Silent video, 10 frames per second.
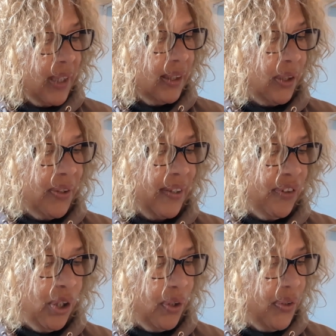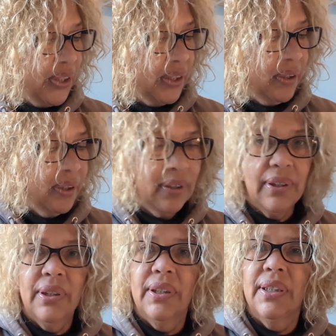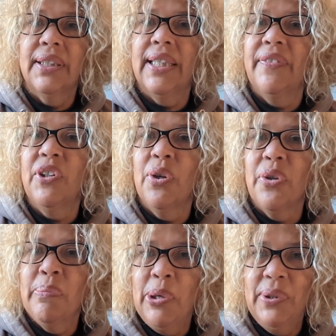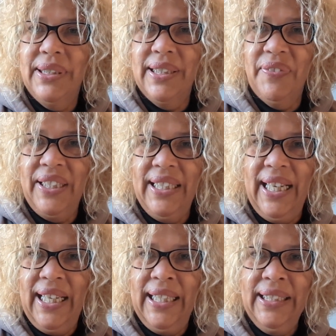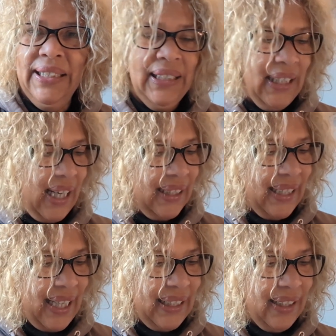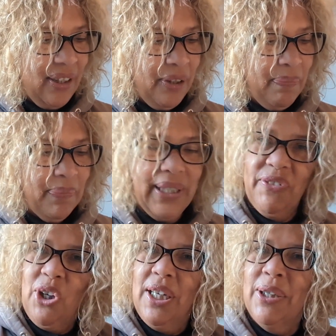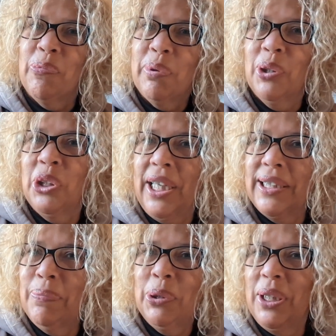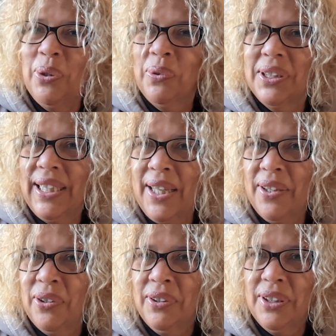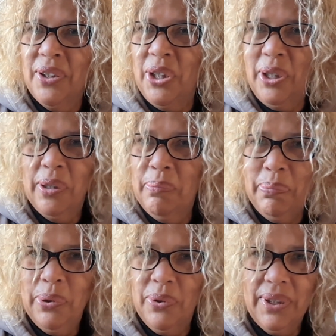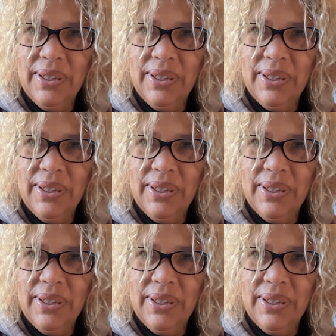So they've got the motive in there, and then they've got a little project to put it all together, so you can put